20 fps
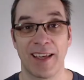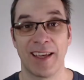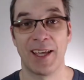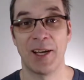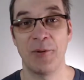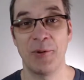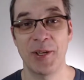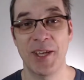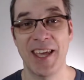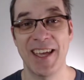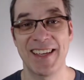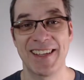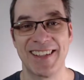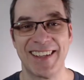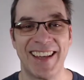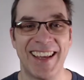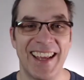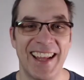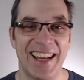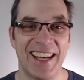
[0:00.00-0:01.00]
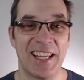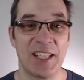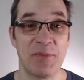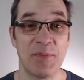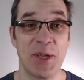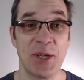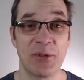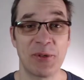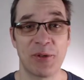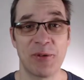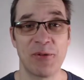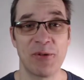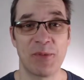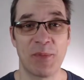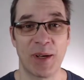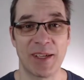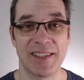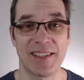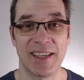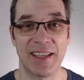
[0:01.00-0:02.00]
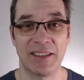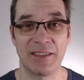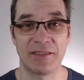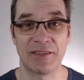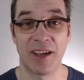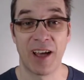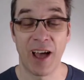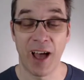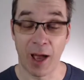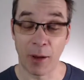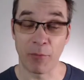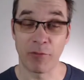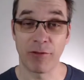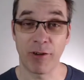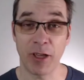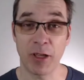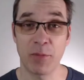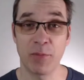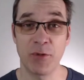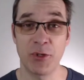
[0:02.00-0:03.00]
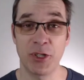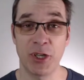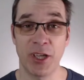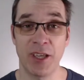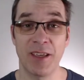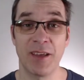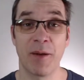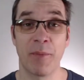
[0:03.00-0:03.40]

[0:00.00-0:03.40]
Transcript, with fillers: Hello again! Let me introduce myself. I'm Frank Boucher,